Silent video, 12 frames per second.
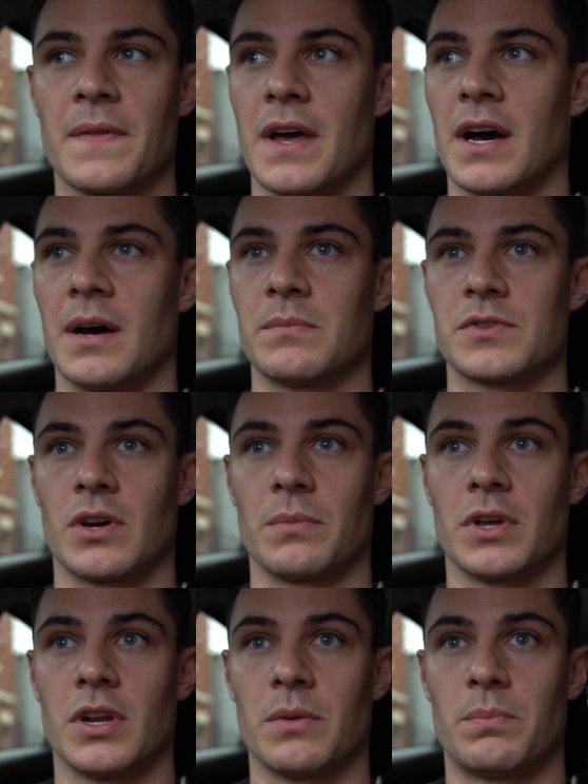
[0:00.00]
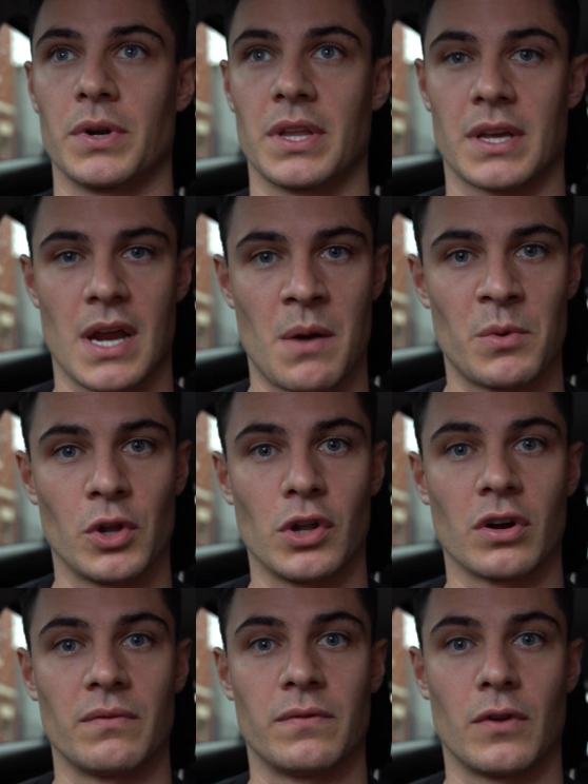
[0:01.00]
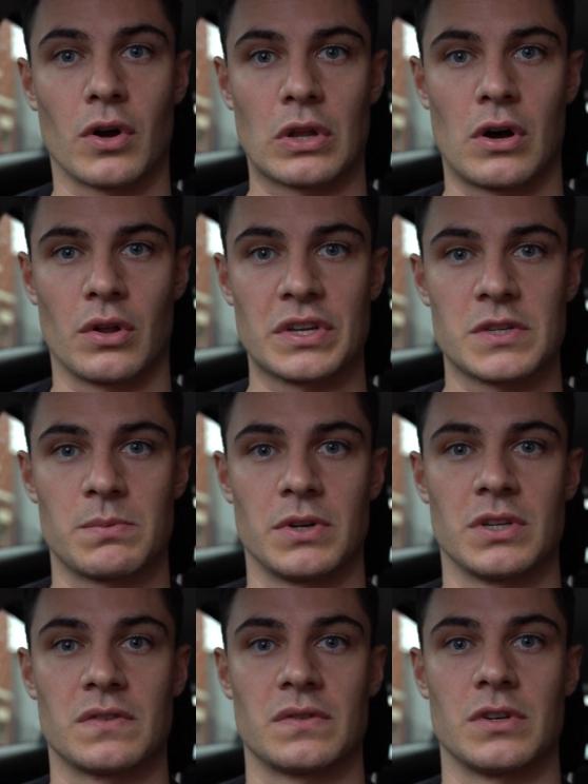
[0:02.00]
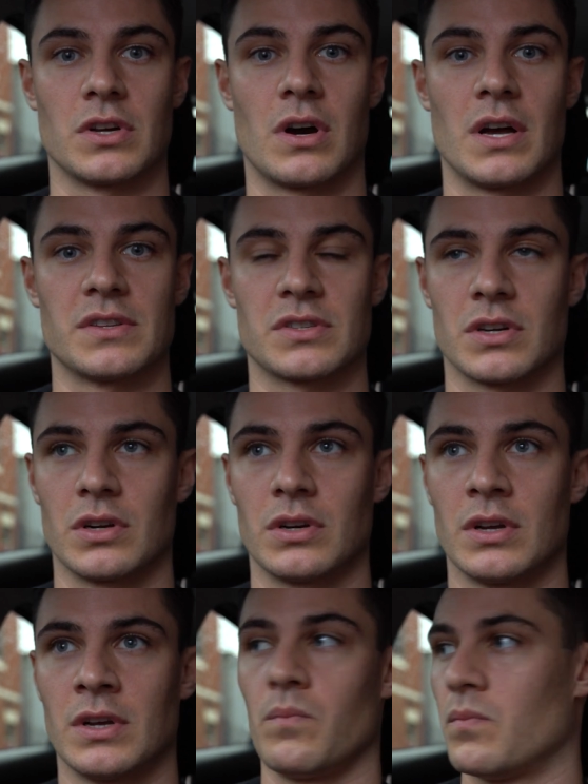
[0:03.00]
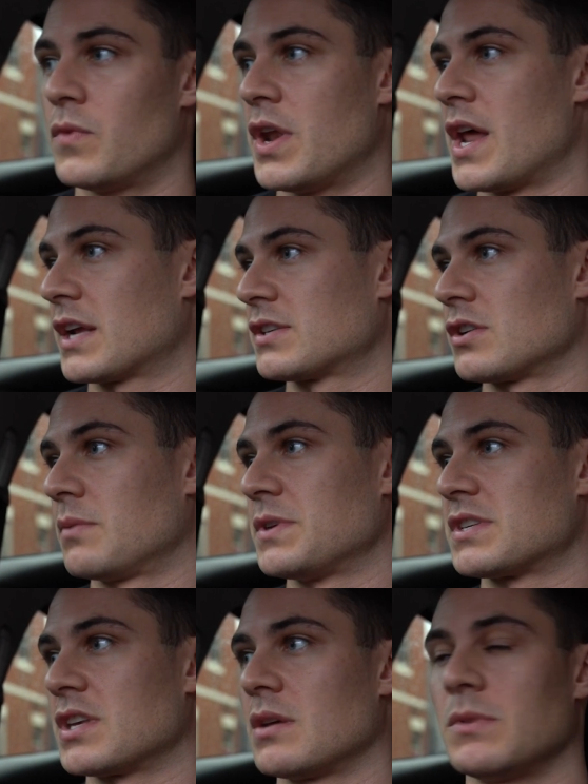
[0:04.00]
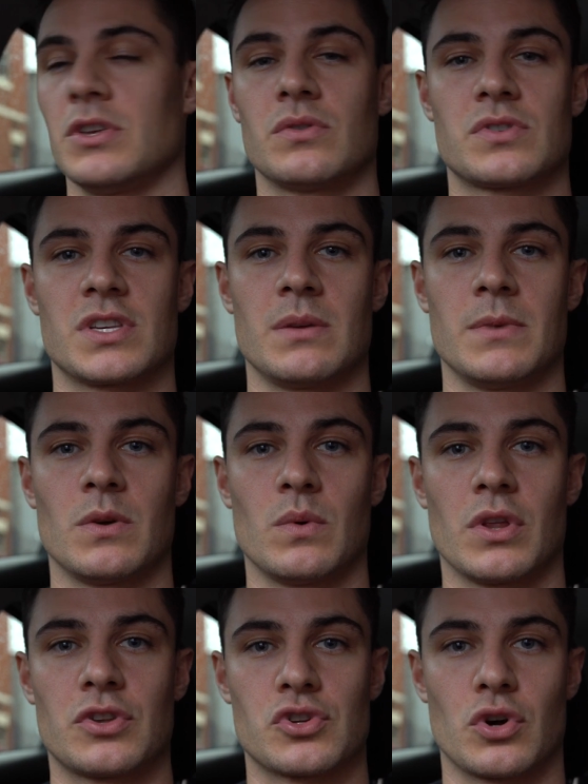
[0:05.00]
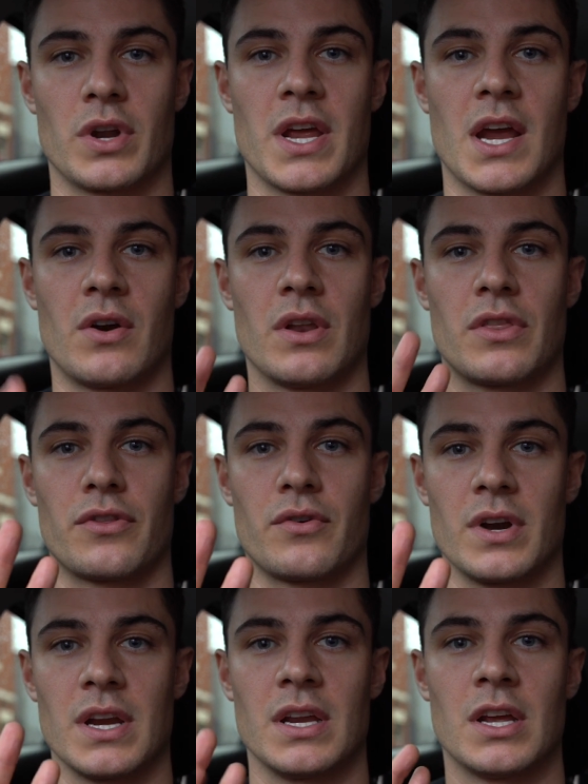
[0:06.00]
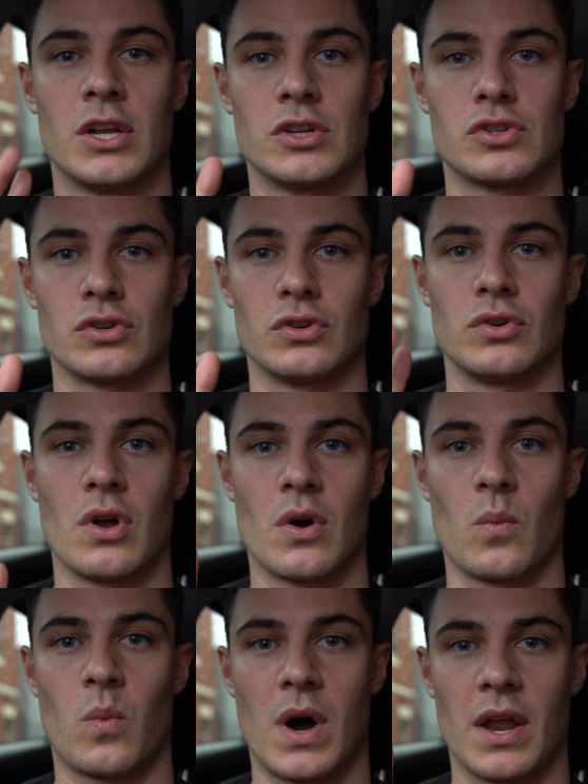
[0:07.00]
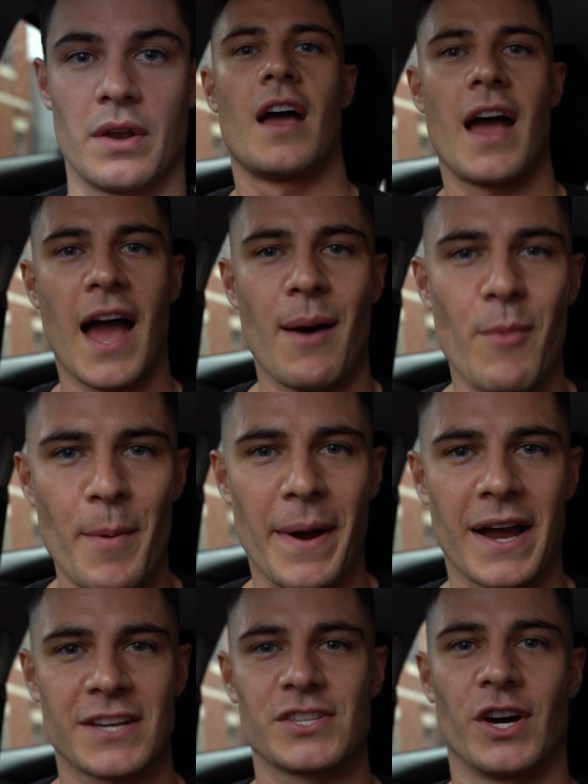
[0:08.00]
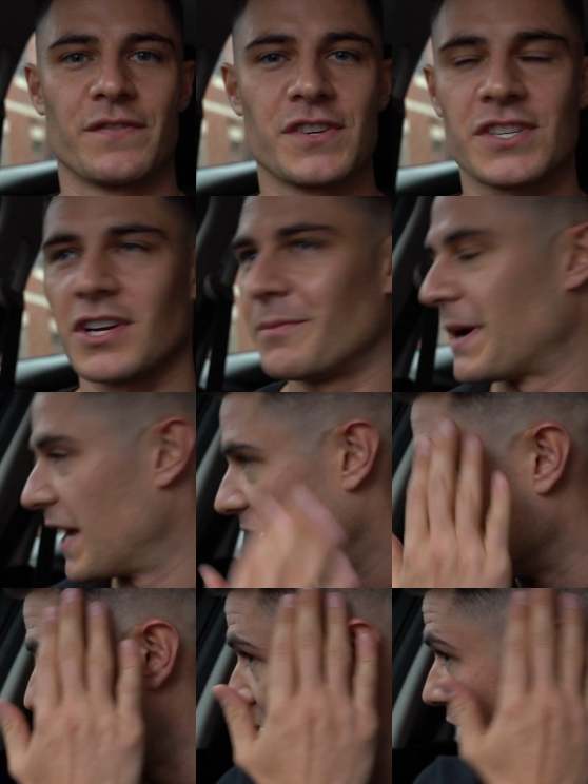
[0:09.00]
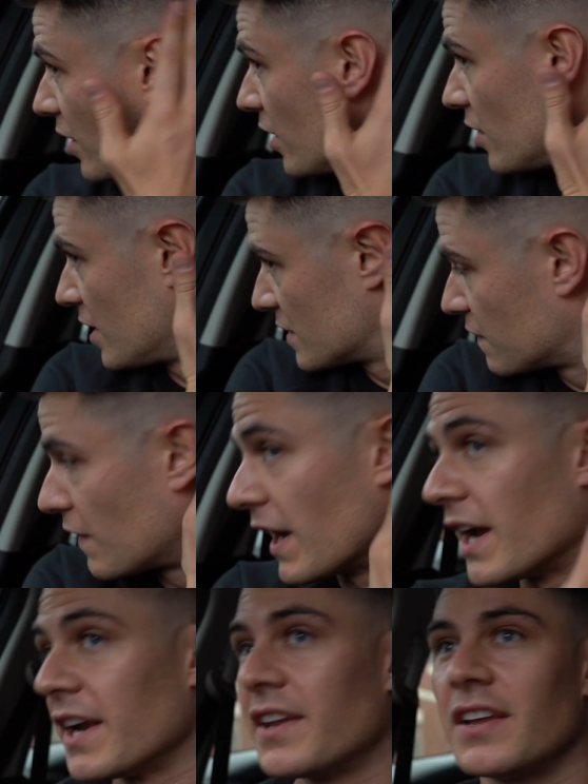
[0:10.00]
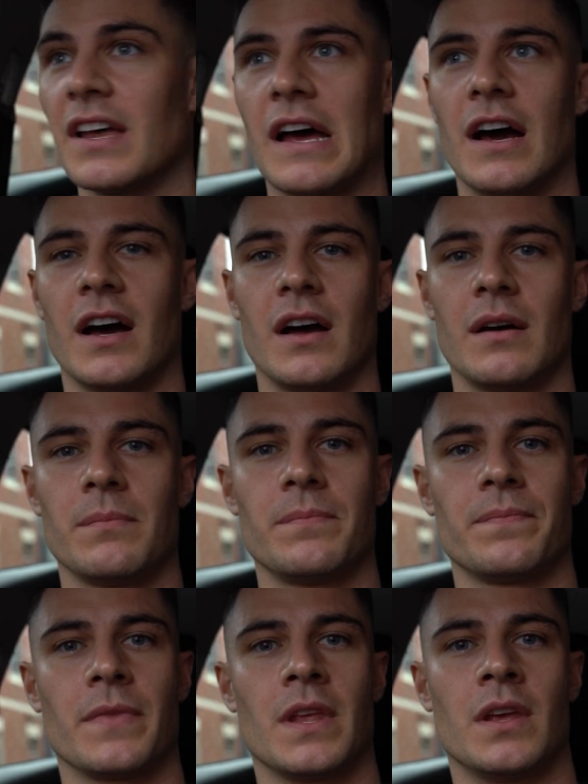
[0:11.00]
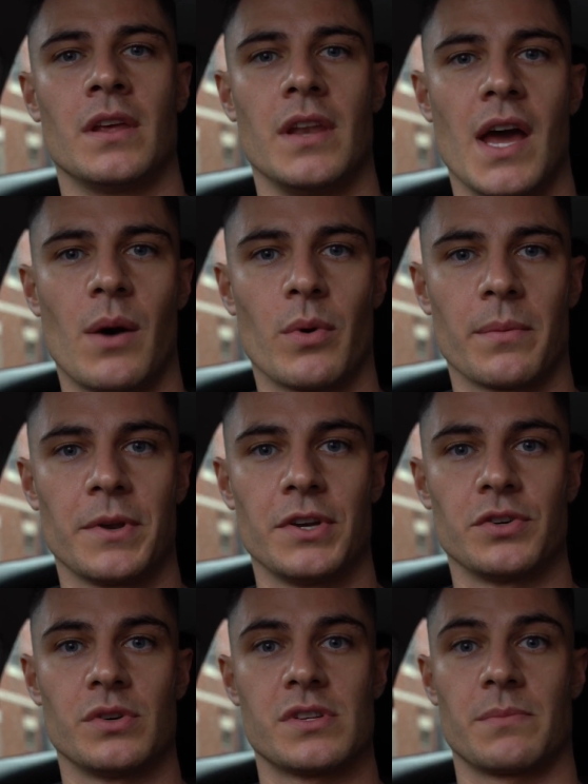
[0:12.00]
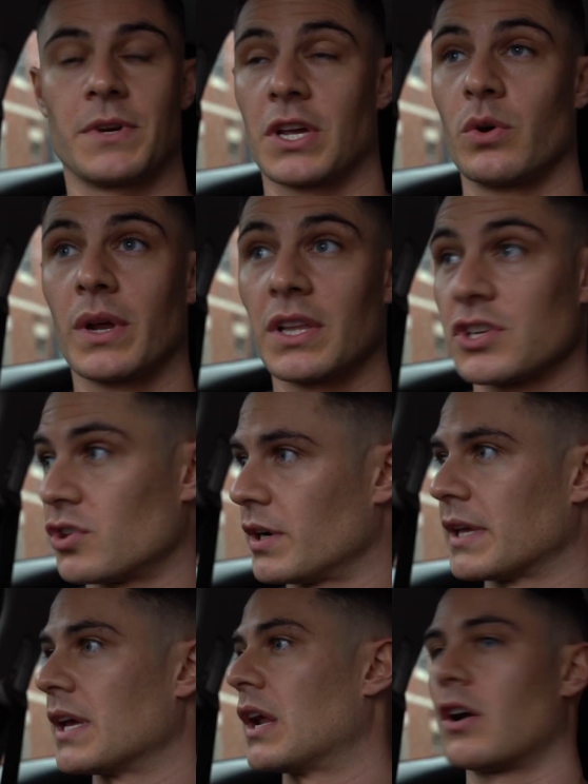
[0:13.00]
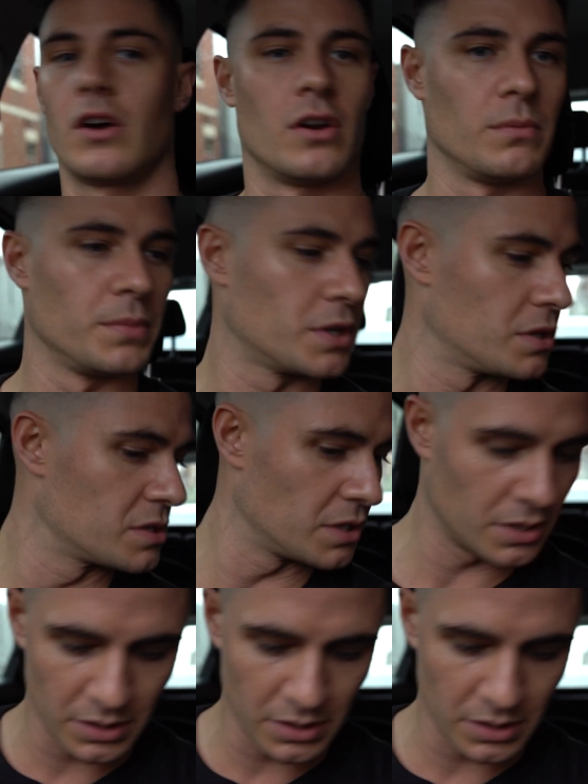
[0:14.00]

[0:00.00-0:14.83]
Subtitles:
So I'm going to bring the camera along and vlog the whole experience for you guys. So the next time you see me, you'll see me with short hair in 3, 2, 1. And we're back. So I've just got my hair done. I got a nice fade. Now what I'm going to do is I'm going to quickly try and get home because it